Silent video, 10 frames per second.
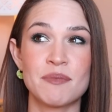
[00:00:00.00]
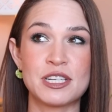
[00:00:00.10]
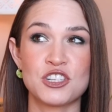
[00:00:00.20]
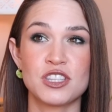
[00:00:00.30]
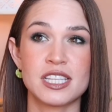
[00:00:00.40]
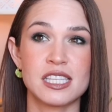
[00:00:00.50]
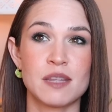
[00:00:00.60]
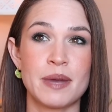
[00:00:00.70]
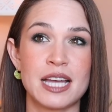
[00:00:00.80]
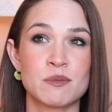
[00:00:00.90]
mentioned this in the
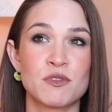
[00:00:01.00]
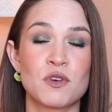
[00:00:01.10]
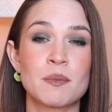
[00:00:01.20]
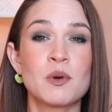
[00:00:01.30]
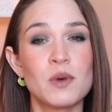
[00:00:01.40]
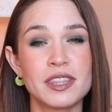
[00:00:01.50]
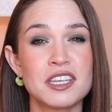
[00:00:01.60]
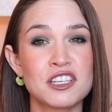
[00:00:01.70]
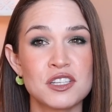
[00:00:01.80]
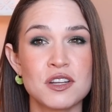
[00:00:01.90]
past before, but one
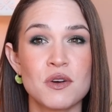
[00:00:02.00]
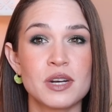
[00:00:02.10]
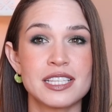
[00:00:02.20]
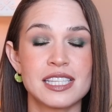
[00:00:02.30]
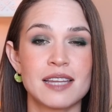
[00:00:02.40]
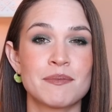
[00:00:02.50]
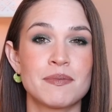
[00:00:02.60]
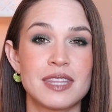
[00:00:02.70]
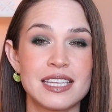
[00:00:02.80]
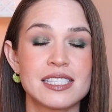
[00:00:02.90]
thing to note is that
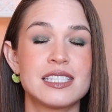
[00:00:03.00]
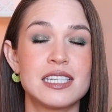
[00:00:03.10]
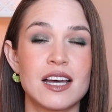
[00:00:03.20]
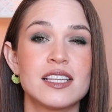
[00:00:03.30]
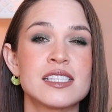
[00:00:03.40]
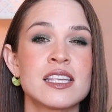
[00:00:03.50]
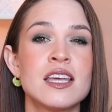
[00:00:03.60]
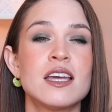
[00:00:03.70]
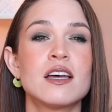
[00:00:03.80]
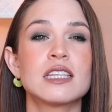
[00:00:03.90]
this does
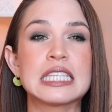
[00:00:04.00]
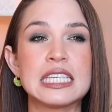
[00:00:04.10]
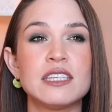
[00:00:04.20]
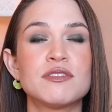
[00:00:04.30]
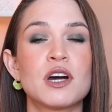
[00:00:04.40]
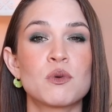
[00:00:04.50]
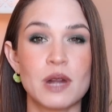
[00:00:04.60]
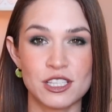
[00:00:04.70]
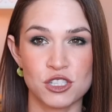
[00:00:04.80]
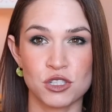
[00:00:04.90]
leave a
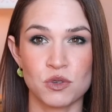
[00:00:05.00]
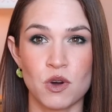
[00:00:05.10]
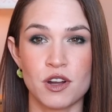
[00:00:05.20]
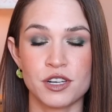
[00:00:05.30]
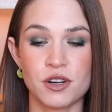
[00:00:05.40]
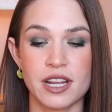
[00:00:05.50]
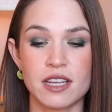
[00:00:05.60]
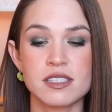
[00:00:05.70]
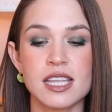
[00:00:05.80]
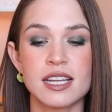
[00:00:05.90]
residue on your
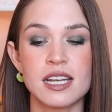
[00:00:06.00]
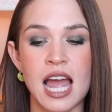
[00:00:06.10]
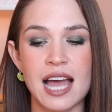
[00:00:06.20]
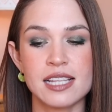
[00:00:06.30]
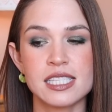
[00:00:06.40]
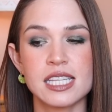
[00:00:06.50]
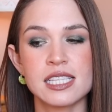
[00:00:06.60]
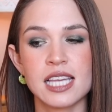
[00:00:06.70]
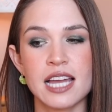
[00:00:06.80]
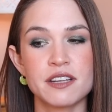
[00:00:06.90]
nails. It has
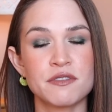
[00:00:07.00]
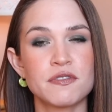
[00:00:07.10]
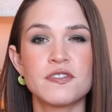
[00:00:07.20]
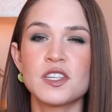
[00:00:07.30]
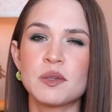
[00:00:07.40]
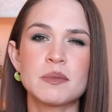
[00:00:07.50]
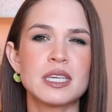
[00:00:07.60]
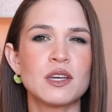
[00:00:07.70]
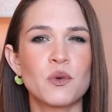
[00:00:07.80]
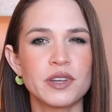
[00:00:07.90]
this kind of
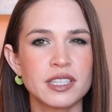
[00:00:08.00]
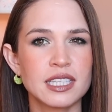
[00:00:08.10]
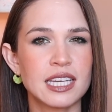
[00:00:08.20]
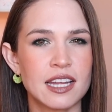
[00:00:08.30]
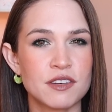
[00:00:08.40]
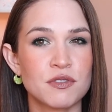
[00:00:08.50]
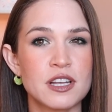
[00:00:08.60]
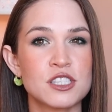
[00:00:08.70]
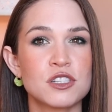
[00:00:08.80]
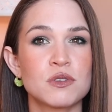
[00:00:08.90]
filmy, oily kind of
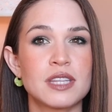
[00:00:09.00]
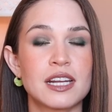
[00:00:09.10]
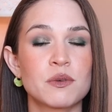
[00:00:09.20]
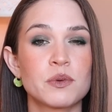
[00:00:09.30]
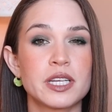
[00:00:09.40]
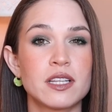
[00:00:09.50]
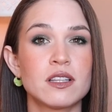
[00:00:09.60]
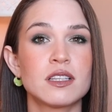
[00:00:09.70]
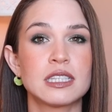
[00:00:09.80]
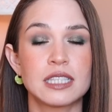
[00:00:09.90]
residue that it
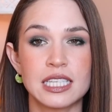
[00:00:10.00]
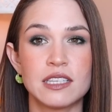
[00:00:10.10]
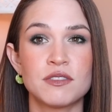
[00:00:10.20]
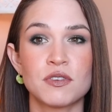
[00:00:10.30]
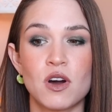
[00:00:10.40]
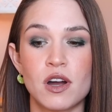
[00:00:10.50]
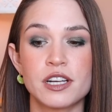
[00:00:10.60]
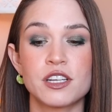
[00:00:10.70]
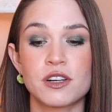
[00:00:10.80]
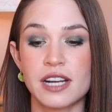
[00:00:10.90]
will leave
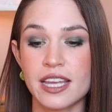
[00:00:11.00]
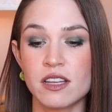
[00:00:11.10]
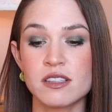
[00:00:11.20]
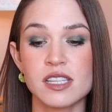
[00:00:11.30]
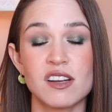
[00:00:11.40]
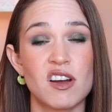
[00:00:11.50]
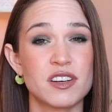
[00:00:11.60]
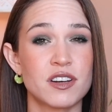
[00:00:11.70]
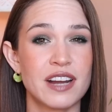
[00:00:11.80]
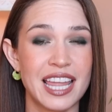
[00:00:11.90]
on your nails and
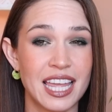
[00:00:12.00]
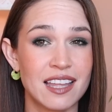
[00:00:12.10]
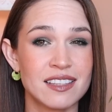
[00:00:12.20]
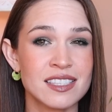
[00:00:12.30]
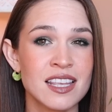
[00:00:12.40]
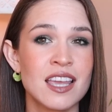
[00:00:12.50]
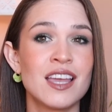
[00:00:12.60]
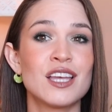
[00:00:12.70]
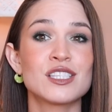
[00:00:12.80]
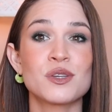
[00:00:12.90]
on your hands.
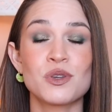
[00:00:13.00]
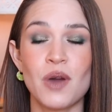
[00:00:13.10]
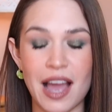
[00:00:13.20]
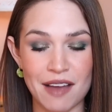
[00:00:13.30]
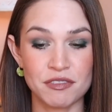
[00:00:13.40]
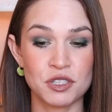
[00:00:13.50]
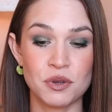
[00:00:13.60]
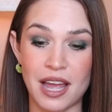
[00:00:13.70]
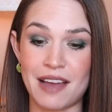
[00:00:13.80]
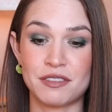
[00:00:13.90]
So you have to,
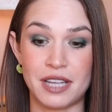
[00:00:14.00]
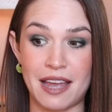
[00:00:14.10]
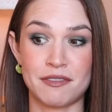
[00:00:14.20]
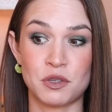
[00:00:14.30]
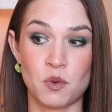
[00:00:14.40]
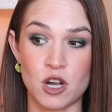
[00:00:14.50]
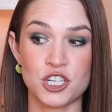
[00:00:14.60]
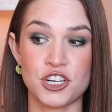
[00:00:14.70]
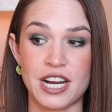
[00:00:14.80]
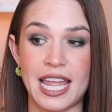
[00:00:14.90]
have to, have to
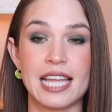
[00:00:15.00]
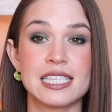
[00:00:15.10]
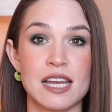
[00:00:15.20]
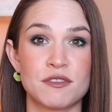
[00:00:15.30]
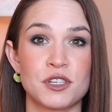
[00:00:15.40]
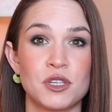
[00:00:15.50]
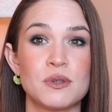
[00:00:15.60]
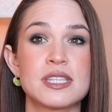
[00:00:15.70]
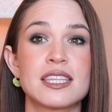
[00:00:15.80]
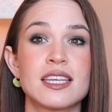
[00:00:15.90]
wash your hands after
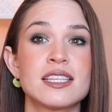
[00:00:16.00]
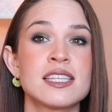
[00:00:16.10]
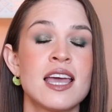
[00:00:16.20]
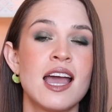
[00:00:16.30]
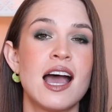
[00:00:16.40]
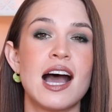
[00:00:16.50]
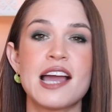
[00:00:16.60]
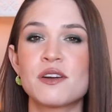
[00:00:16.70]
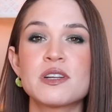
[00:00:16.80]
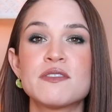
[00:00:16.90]
using this.
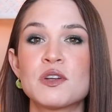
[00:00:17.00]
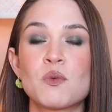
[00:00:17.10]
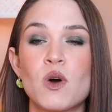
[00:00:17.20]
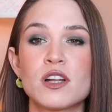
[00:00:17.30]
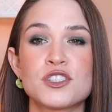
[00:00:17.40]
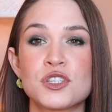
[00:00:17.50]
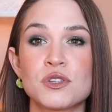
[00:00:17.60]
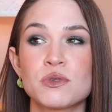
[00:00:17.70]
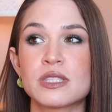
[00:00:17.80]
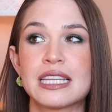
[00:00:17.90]
I don't even want
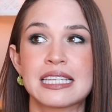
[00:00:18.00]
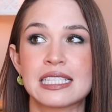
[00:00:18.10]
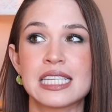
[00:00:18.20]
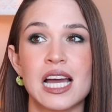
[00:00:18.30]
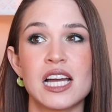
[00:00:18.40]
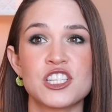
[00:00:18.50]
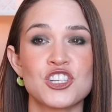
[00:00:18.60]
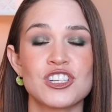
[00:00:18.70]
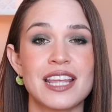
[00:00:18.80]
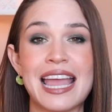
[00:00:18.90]
to like
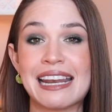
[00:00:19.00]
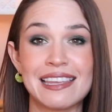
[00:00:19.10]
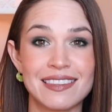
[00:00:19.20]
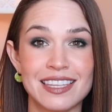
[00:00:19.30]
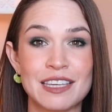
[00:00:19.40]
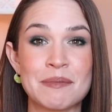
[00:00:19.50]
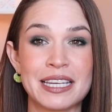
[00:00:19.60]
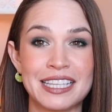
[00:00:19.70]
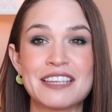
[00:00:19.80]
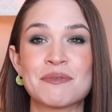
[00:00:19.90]
touch anything in
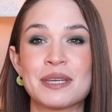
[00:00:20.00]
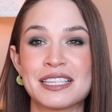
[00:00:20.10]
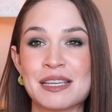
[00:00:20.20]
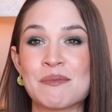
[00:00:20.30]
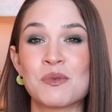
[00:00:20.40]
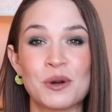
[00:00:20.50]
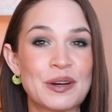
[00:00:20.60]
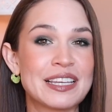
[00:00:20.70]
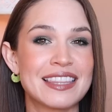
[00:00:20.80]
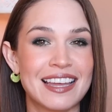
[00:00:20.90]
my life because I'm
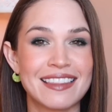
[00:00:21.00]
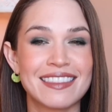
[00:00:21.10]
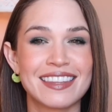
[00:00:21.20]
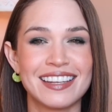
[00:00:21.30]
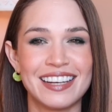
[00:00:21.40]
worried that the